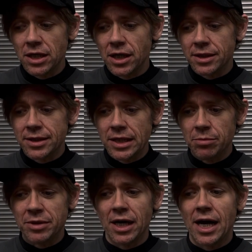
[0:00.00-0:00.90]
a
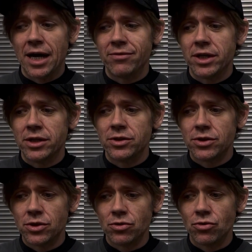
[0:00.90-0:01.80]
deep dive
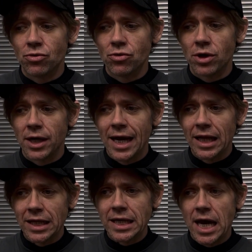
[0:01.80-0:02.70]
into
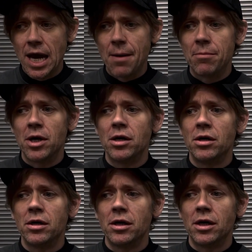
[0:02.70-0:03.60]
LEM
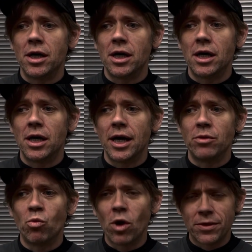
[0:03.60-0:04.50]

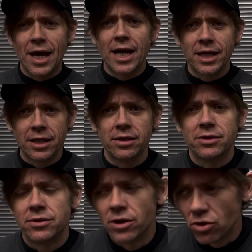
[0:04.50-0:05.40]
and what that is.
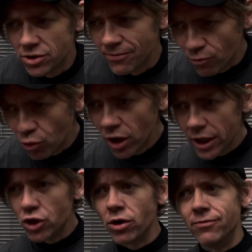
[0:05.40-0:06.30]
There are some really
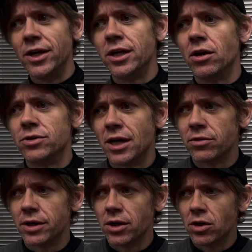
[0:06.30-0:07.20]
good videos out
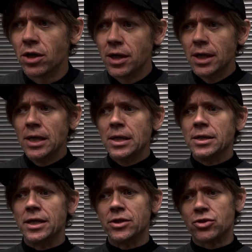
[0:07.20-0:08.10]
there
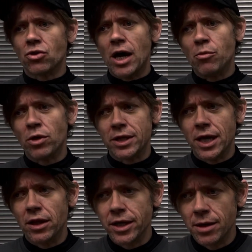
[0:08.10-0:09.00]
that describe what the
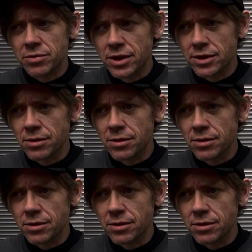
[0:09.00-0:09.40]
LEM system